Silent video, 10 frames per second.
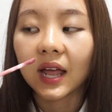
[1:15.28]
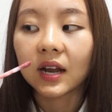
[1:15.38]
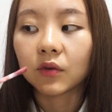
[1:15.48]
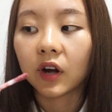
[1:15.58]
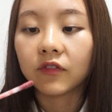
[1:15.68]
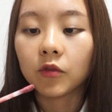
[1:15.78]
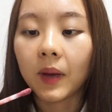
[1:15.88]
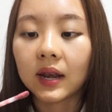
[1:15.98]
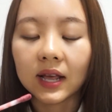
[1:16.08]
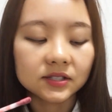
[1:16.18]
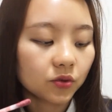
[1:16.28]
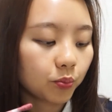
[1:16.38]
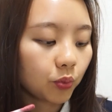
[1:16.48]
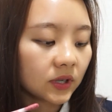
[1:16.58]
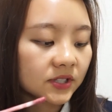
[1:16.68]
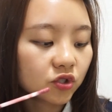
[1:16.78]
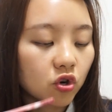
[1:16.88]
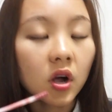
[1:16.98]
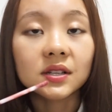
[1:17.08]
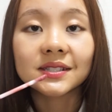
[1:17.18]
off the bat, it has a pretty
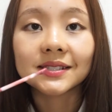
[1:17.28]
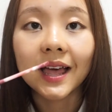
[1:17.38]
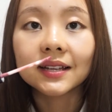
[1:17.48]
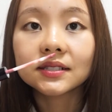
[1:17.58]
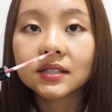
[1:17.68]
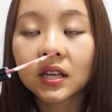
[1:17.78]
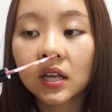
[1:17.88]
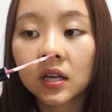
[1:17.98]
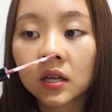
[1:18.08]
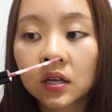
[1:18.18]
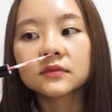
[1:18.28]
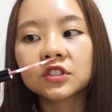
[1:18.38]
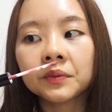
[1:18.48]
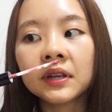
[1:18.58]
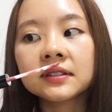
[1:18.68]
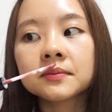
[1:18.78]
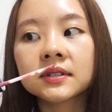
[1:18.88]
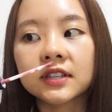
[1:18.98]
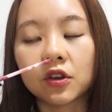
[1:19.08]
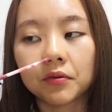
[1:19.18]
strong scent. To me, it smells like